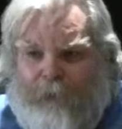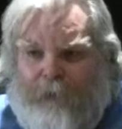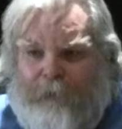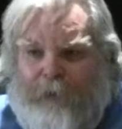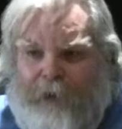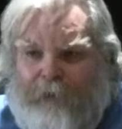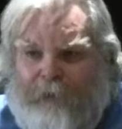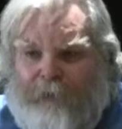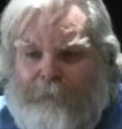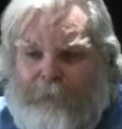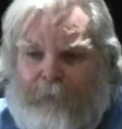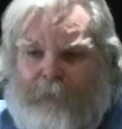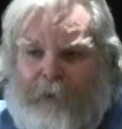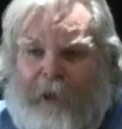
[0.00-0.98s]
world leaders and
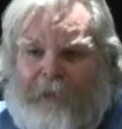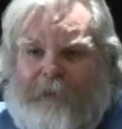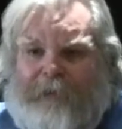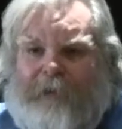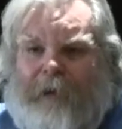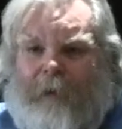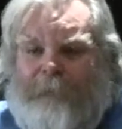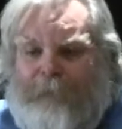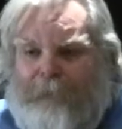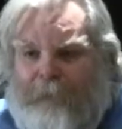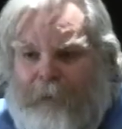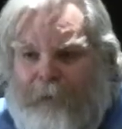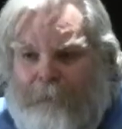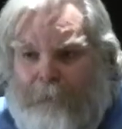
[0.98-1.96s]
Bill Gates can come to
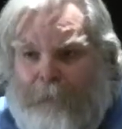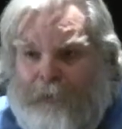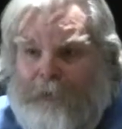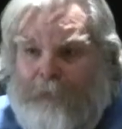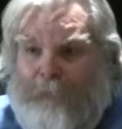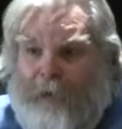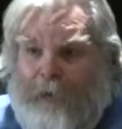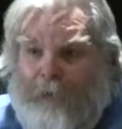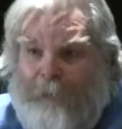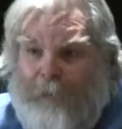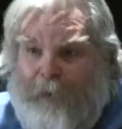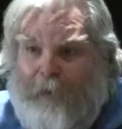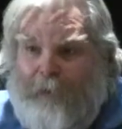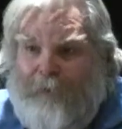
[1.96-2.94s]
and give a bunch of money
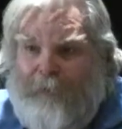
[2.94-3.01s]
away.